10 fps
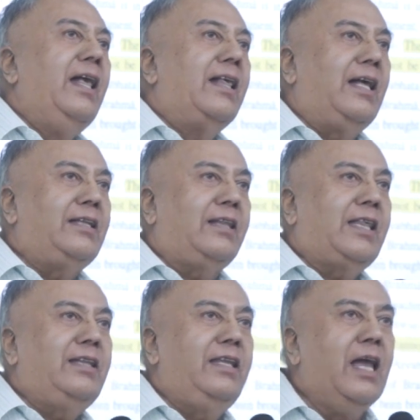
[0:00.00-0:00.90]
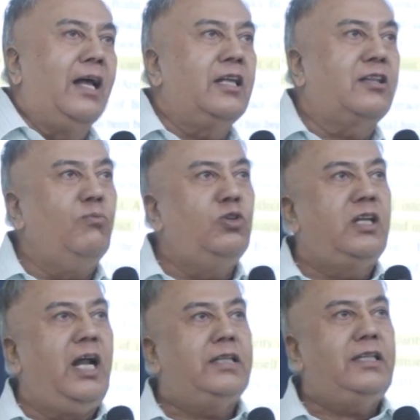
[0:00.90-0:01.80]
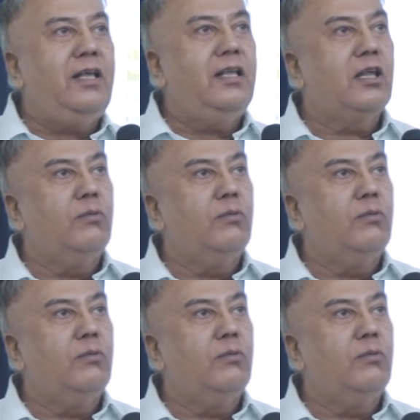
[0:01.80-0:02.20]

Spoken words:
Sadasa Jnana Samudrat,